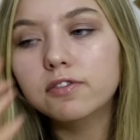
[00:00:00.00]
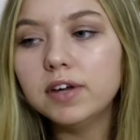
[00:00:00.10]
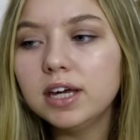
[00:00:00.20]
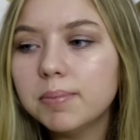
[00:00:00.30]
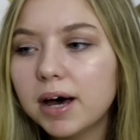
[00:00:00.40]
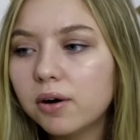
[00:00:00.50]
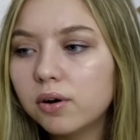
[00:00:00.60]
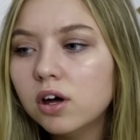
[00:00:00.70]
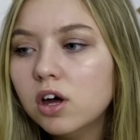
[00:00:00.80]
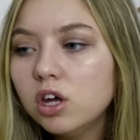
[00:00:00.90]
Think
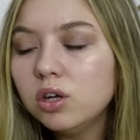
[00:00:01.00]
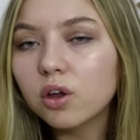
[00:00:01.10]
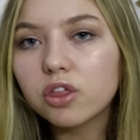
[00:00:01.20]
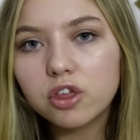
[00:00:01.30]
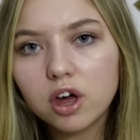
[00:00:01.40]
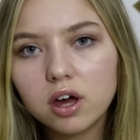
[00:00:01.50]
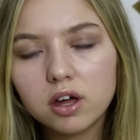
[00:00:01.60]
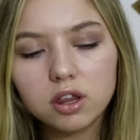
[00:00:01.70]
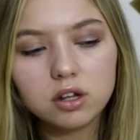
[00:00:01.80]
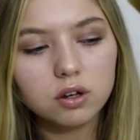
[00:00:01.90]
about your
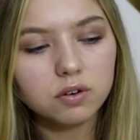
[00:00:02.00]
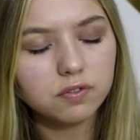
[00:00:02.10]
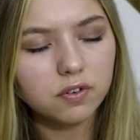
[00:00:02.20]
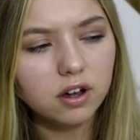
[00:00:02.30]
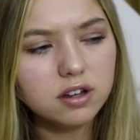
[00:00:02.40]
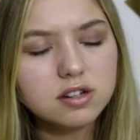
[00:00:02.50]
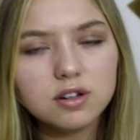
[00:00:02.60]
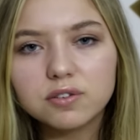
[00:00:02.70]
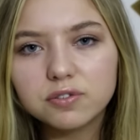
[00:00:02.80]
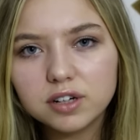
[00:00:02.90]

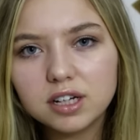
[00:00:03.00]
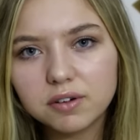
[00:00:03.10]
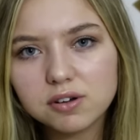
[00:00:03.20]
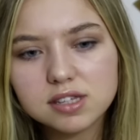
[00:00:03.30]
3-year-old